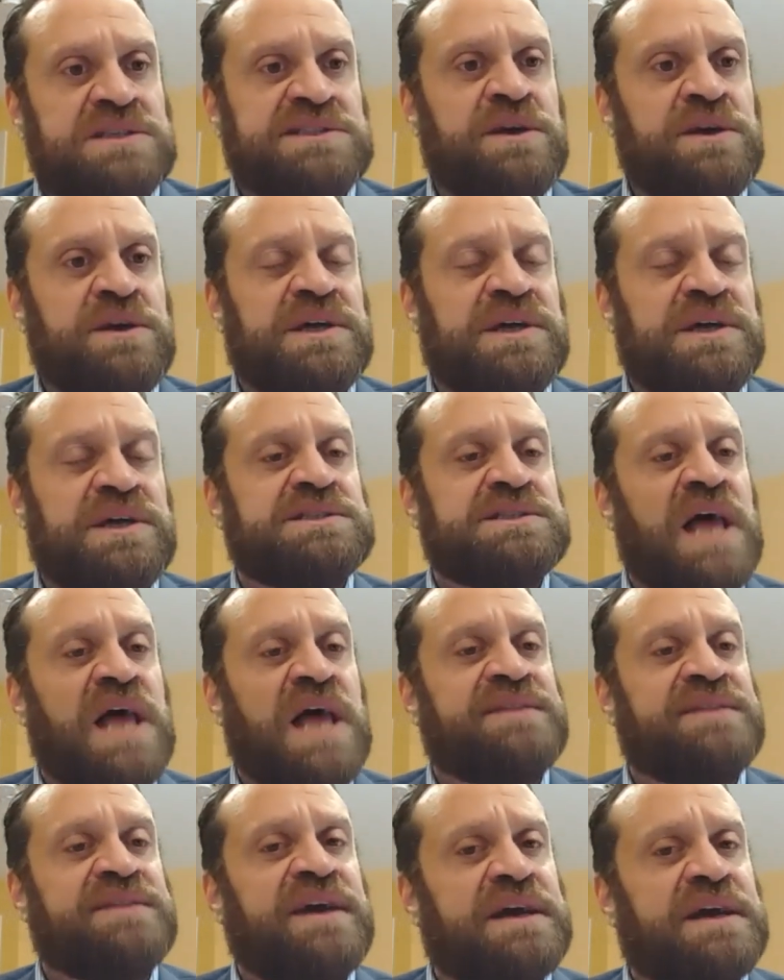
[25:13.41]
So it's
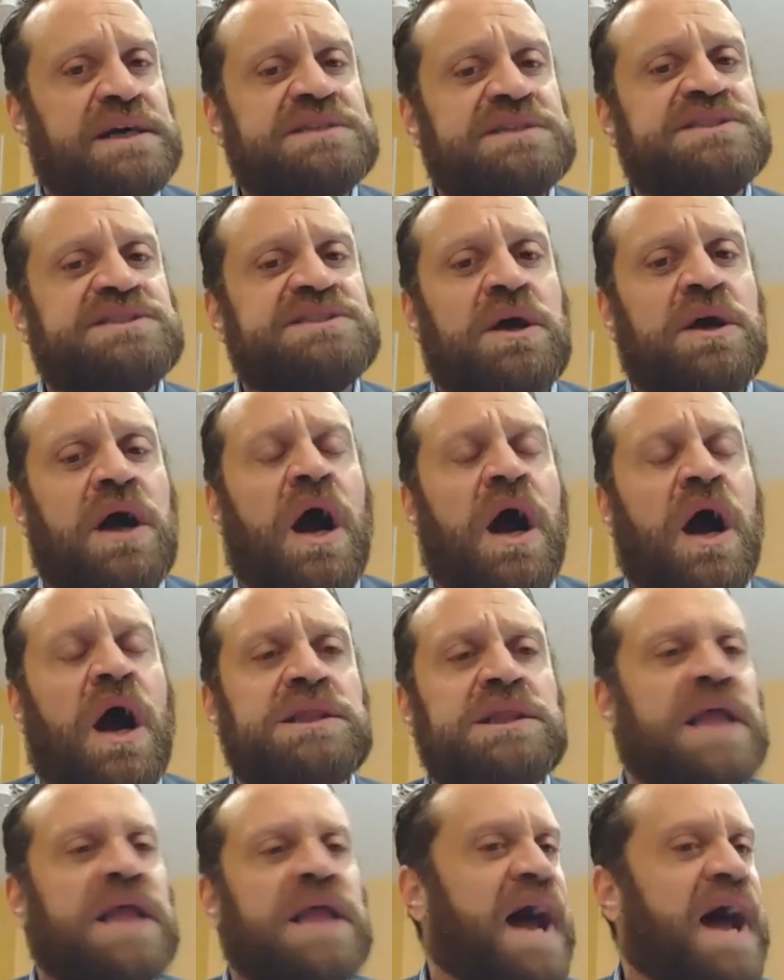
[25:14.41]
like there are
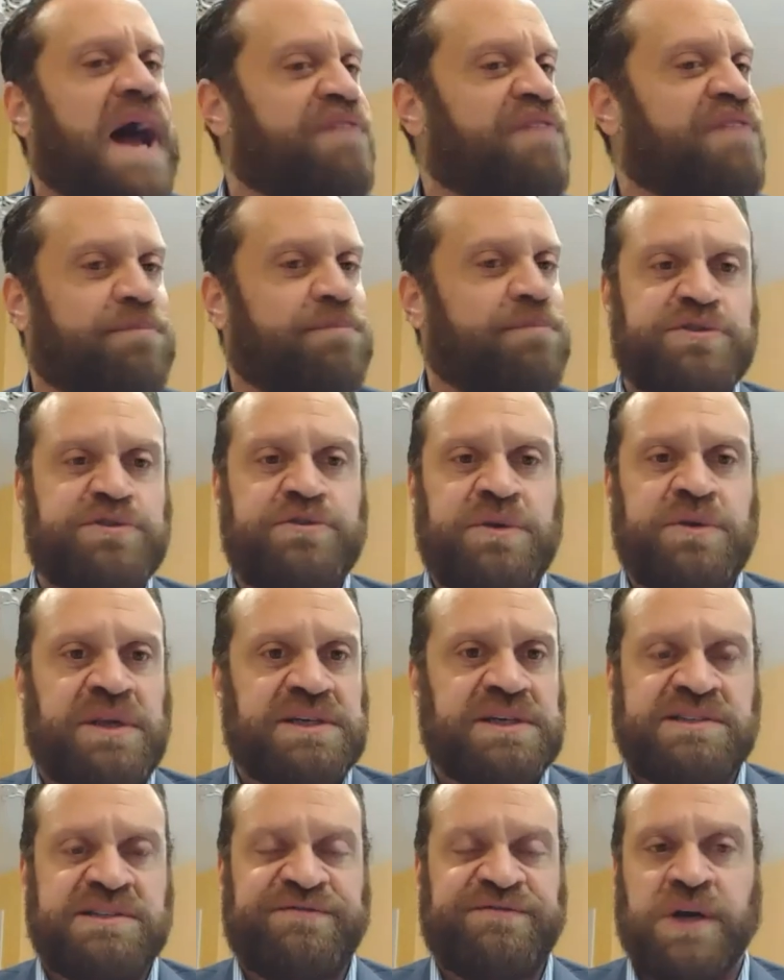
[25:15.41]
a lot of
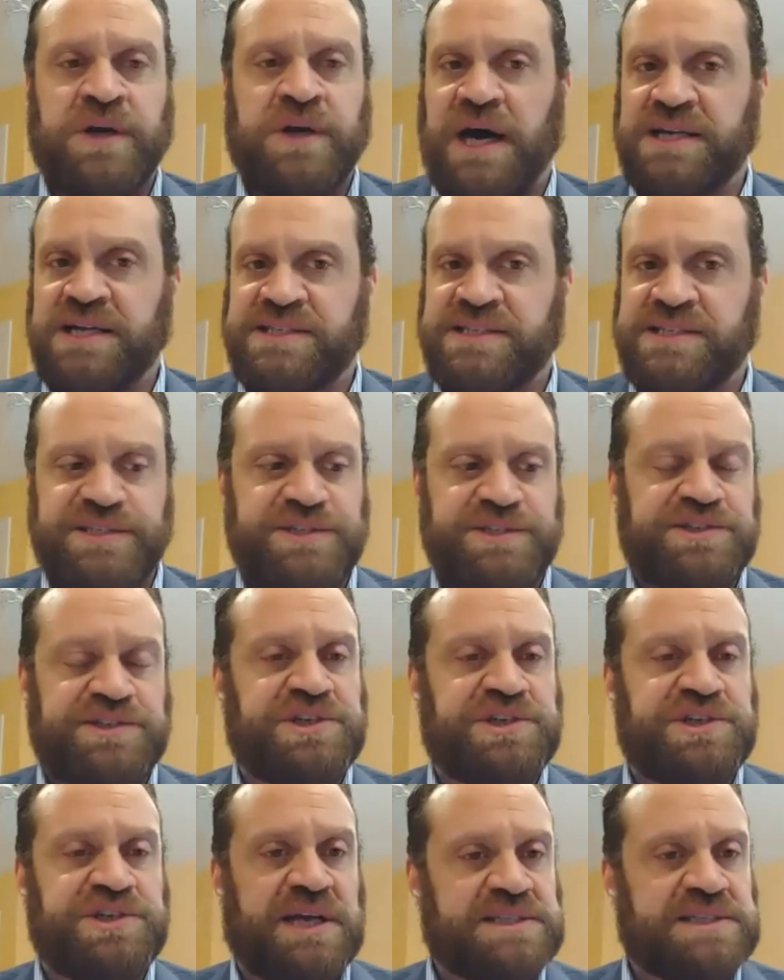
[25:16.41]
opportunities for us to
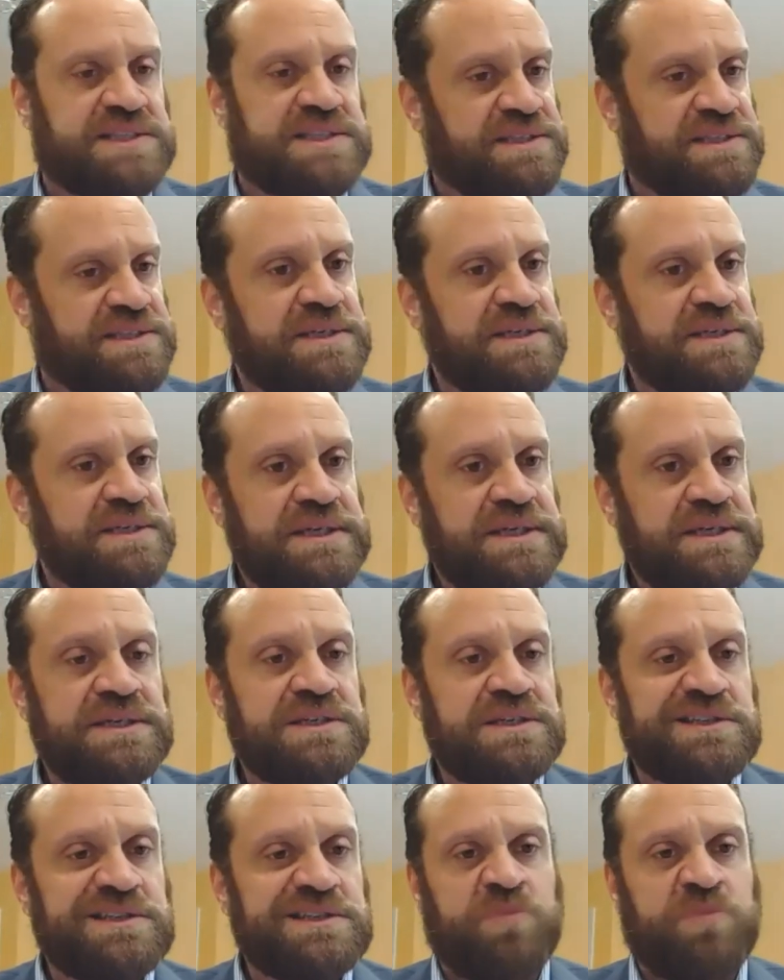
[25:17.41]
just
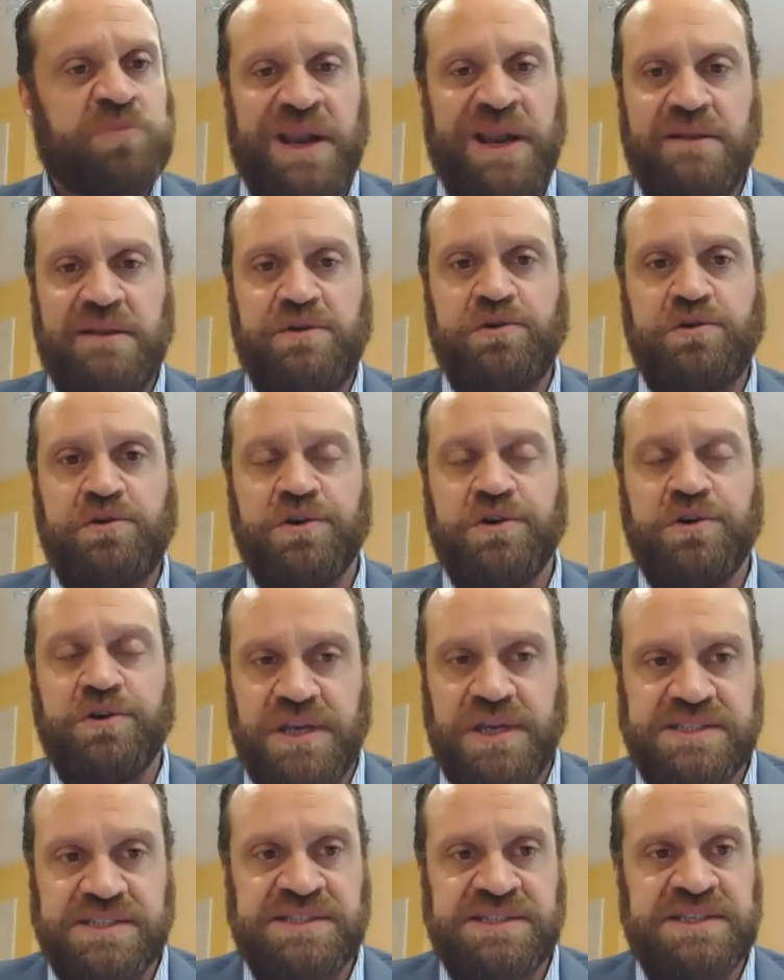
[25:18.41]
spread a little
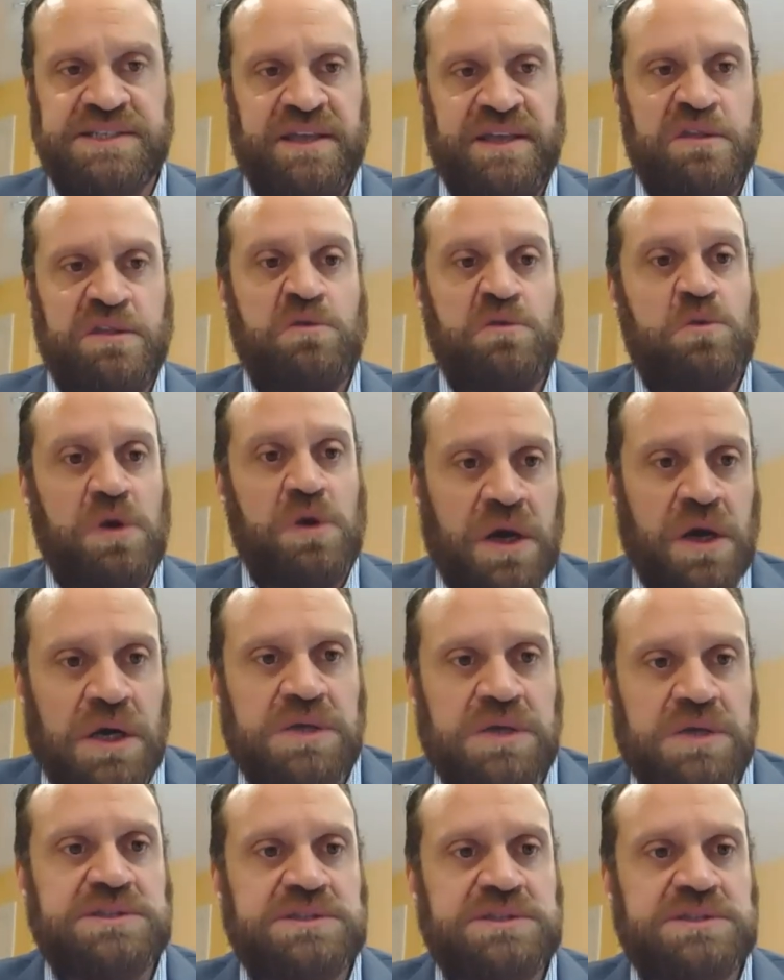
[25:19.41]
goodness in the
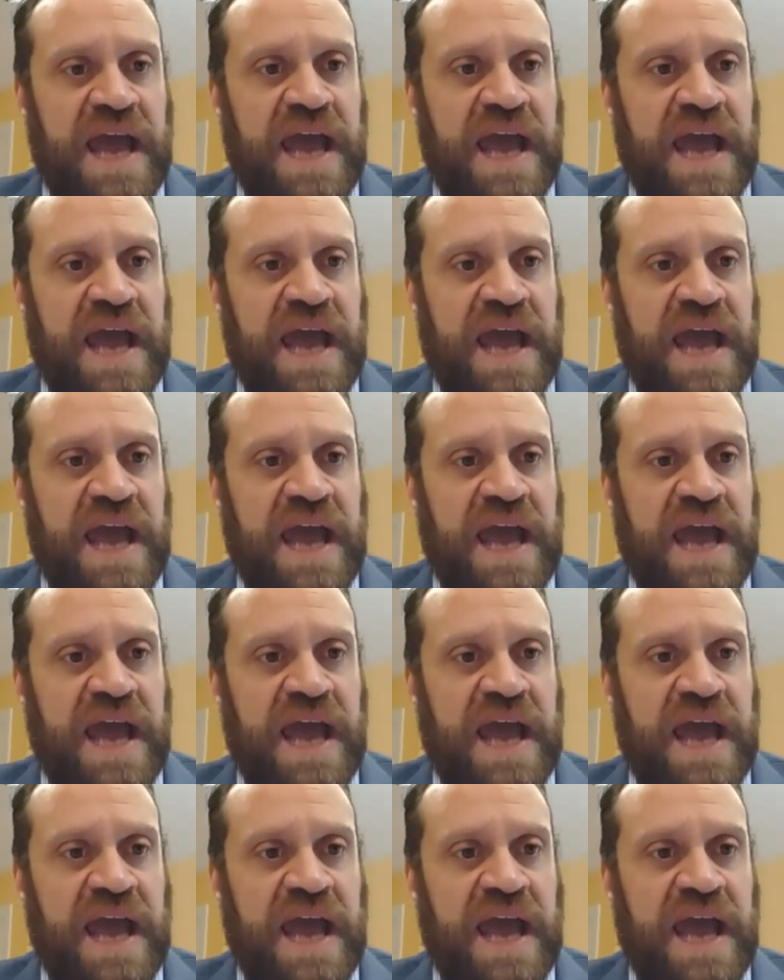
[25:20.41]
world.